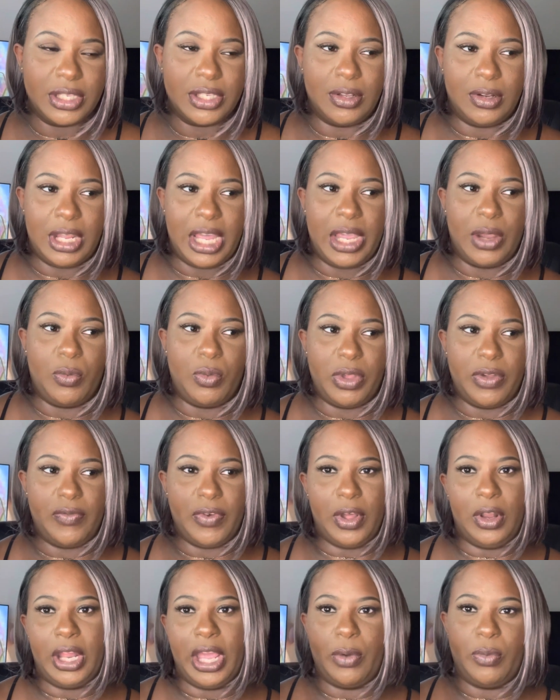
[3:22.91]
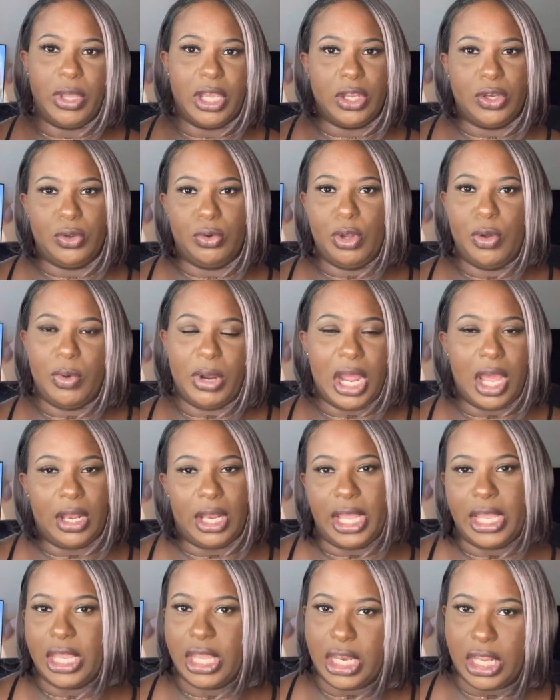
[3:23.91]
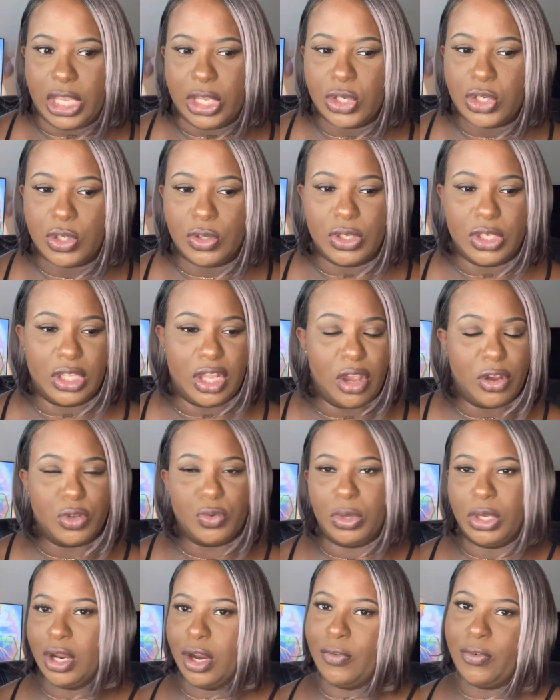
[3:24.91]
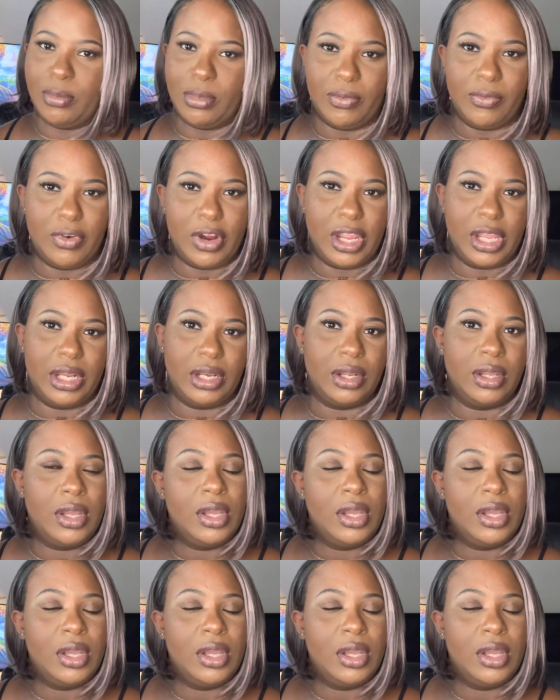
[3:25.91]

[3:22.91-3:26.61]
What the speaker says: So like we felt like we could do it without like any issues. As long as we learned from a friend,